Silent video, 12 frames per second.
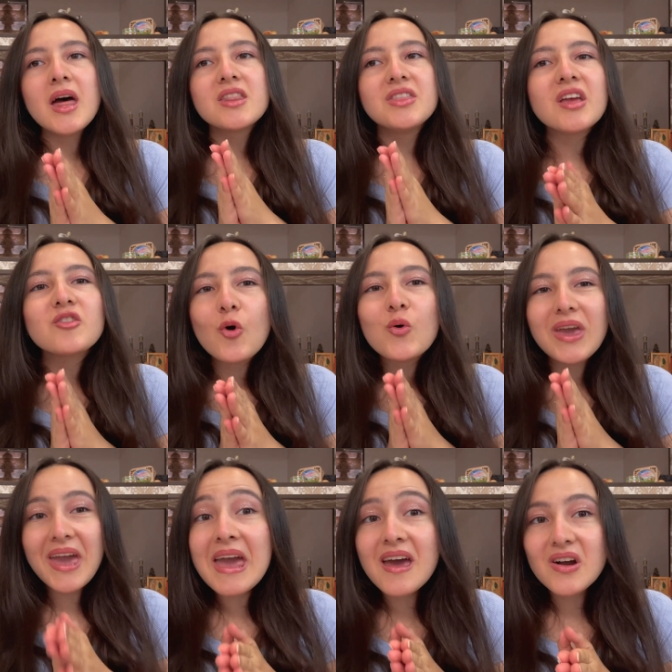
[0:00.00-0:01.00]
They don't
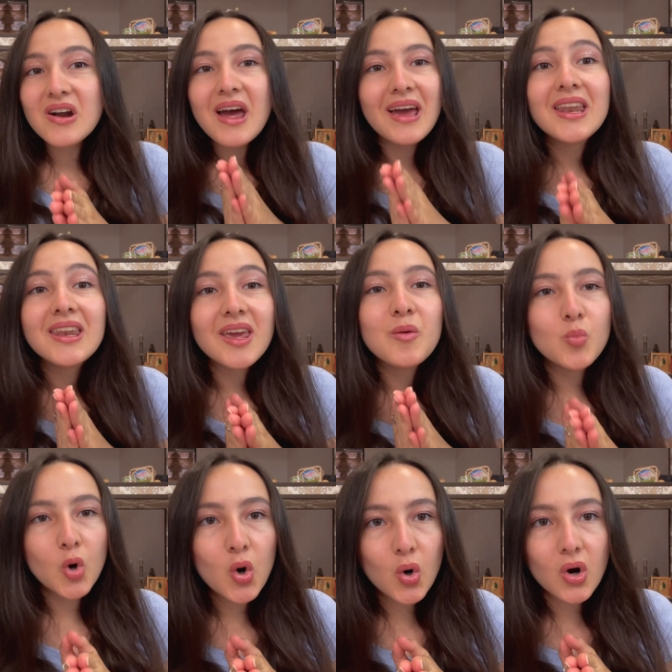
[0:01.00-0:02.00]
care
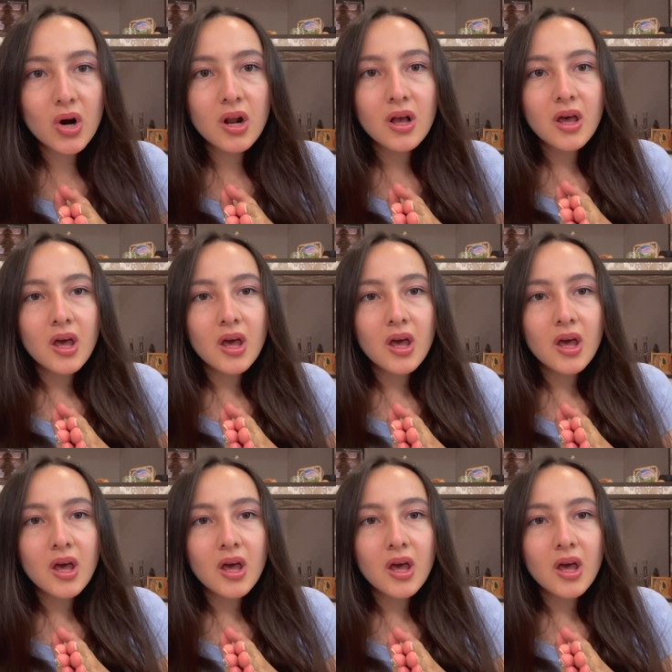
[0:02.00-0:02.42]
anymore,